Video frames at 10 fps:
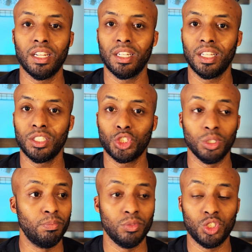it
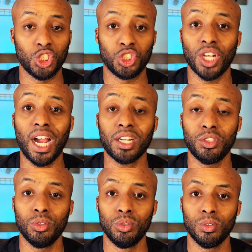should just shock you.
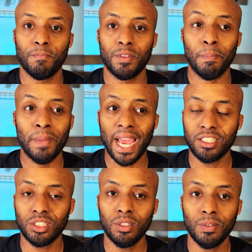
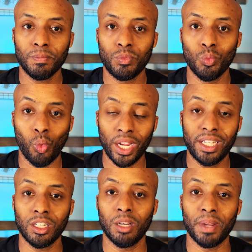Imagine
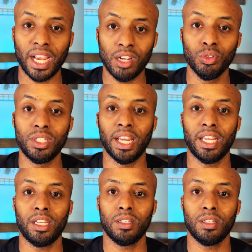waking up every day